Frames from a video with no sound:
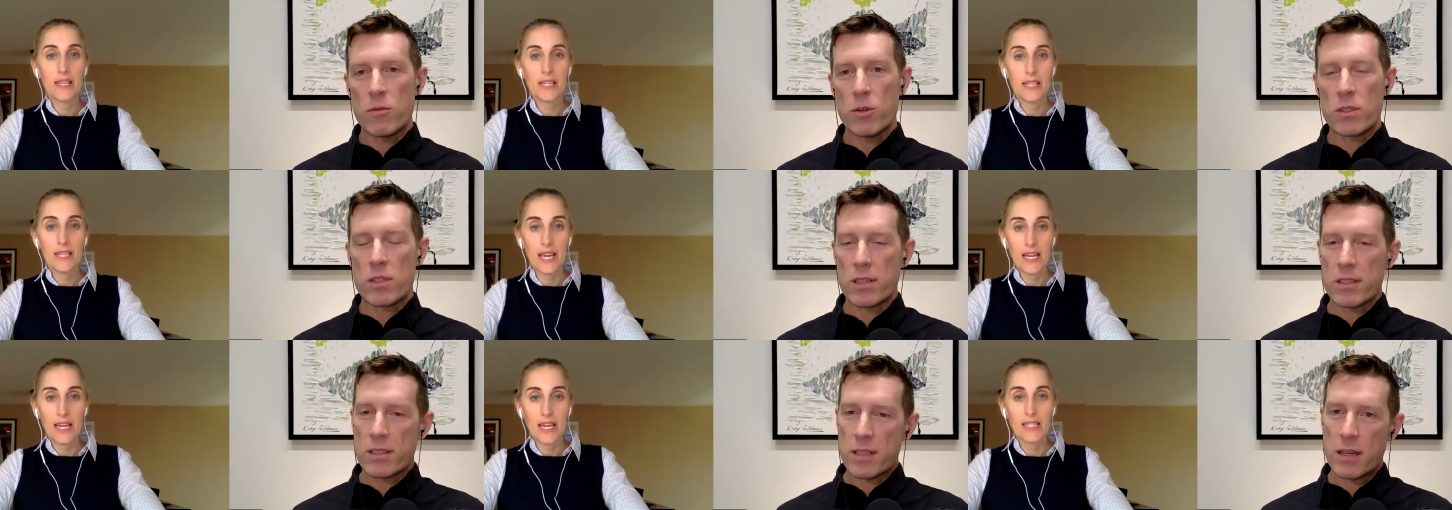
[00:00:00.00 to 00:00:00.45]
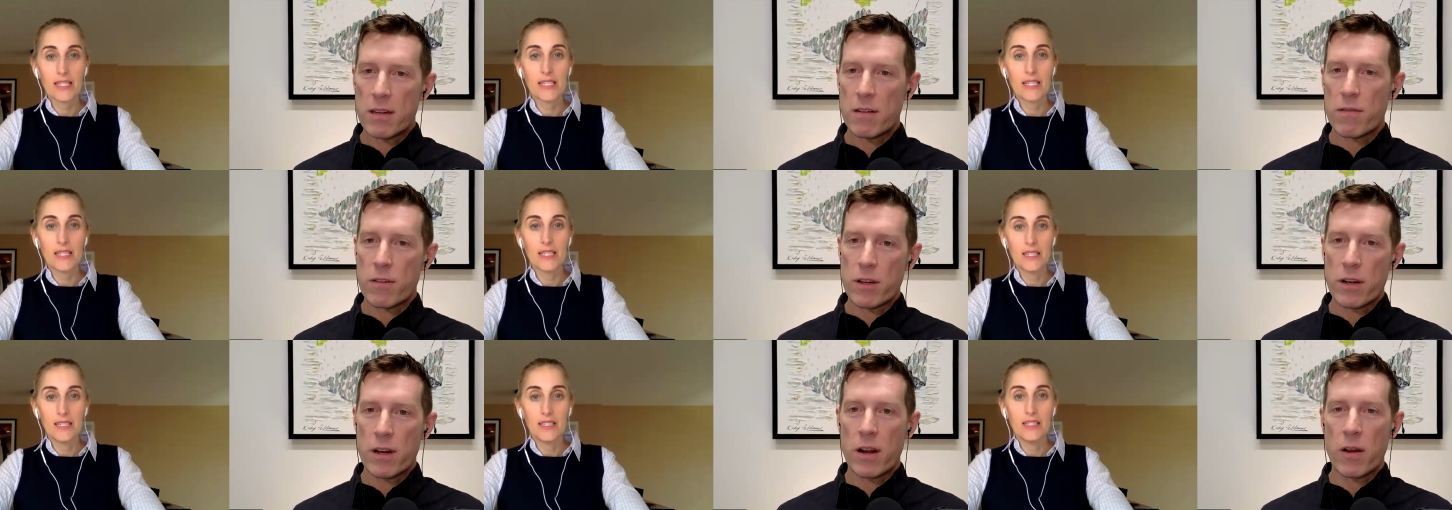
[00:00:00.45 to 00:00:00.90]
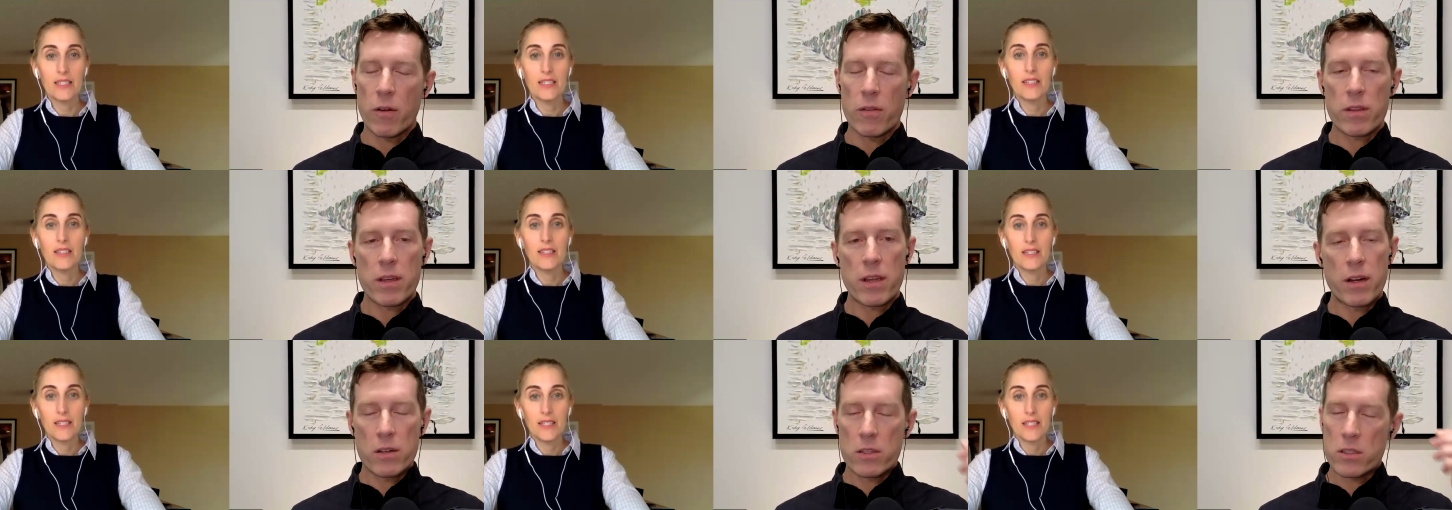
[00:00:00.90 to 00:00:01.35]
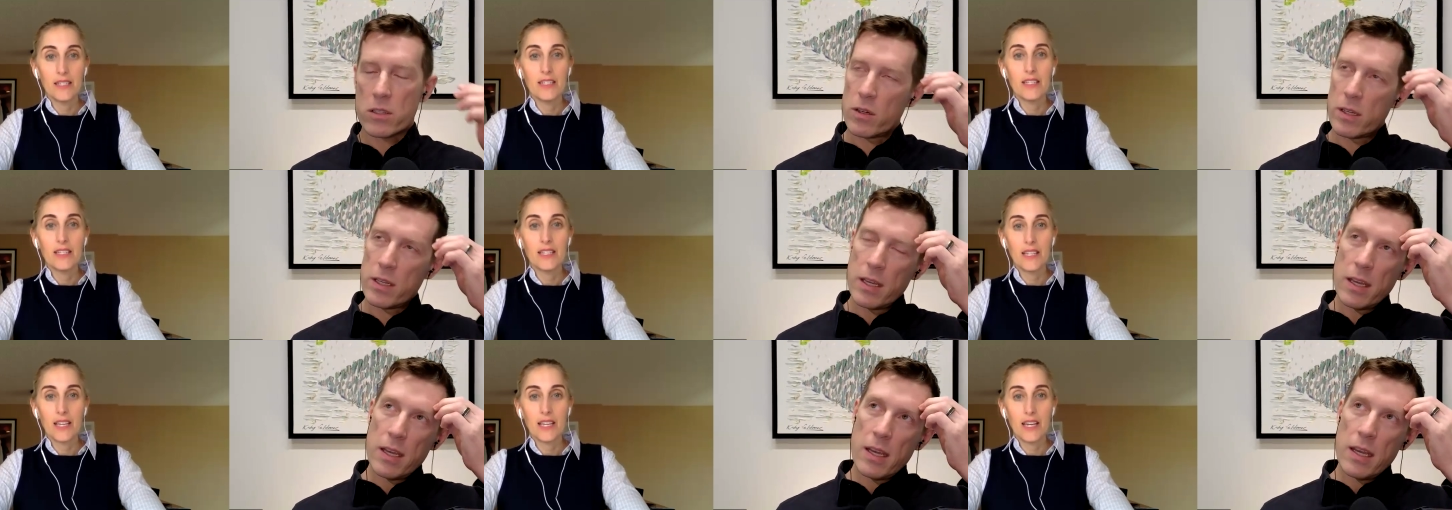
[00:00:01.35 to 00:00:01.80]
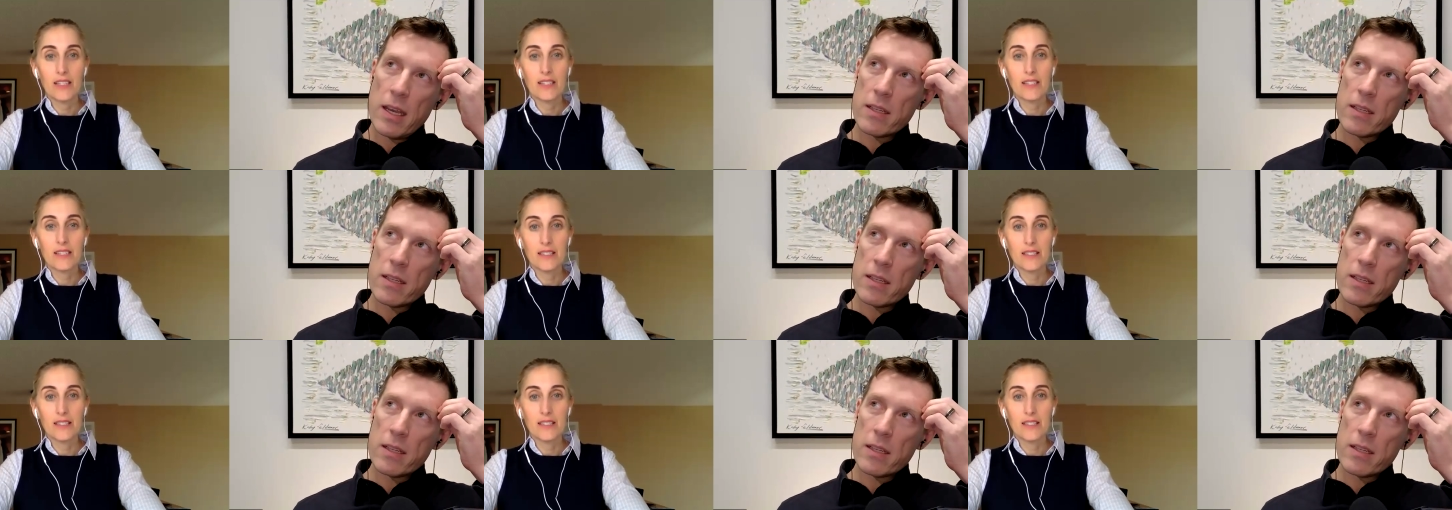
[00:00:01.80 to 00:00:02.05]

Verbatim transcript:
Speaker 1: was intended yes. for your healthcare. So it yes.